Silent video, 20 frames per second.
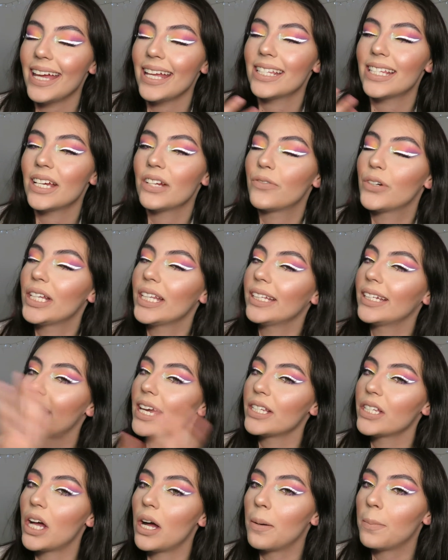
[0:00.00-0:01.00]
It's a really
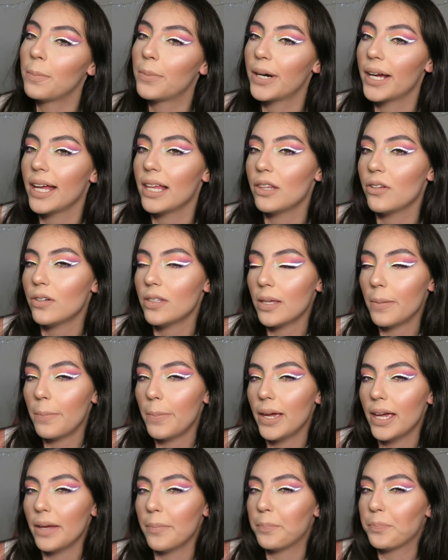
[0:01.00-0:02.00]
nice ombre. It looks a
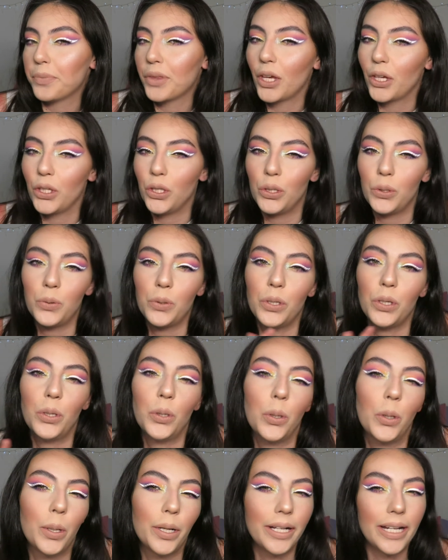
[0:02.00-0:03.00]
bit
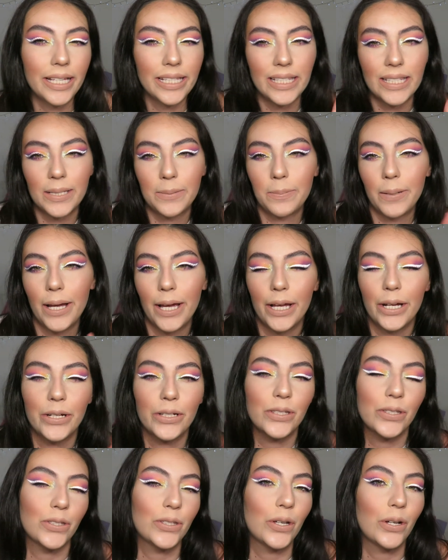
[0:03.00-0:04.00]
unicorn
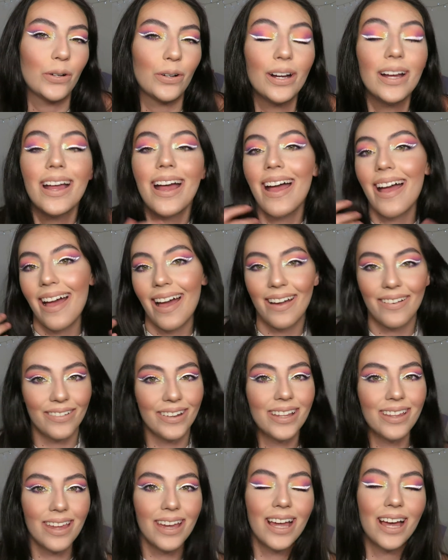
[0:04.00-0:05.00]
inspired, so I
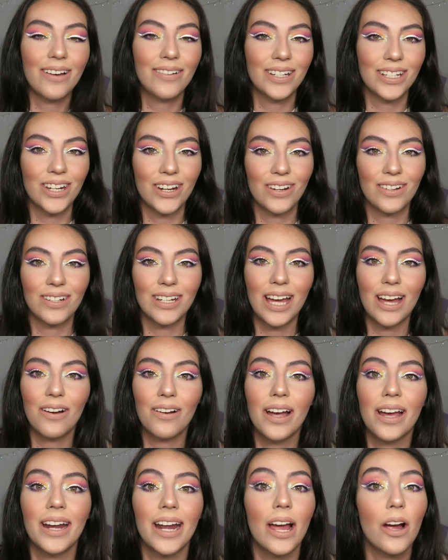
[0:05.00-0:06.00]
really like how it turned
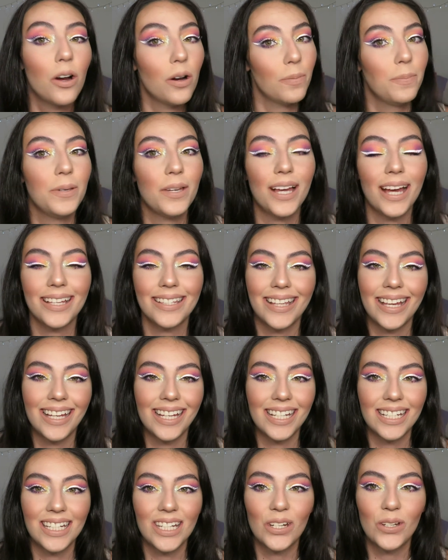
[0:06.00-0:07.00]
out, and I hope you guys
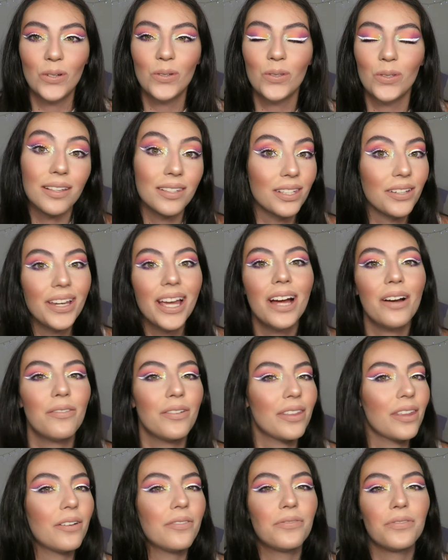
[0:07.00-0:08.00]
like it too. So yeah,
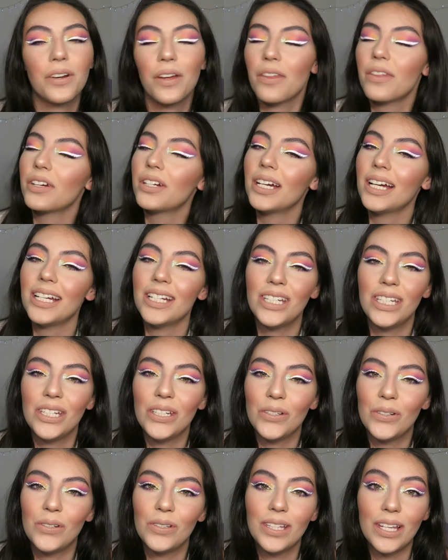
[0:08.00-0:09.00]
without further
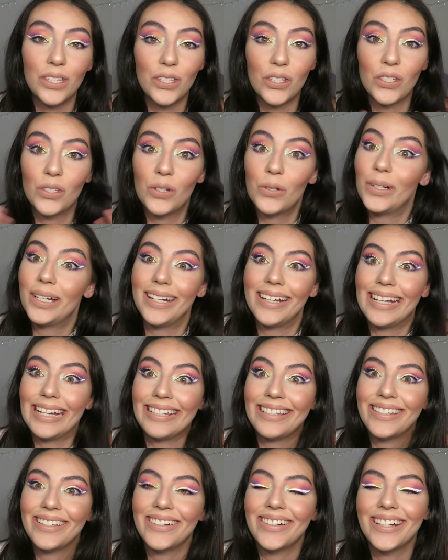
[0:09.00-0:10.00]
ado, let's just go ahead and
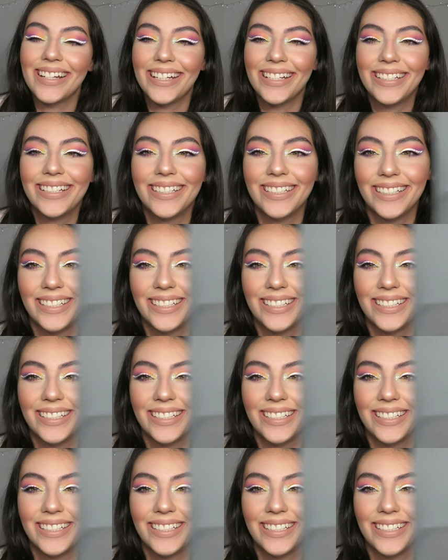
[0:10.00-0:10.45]
get started.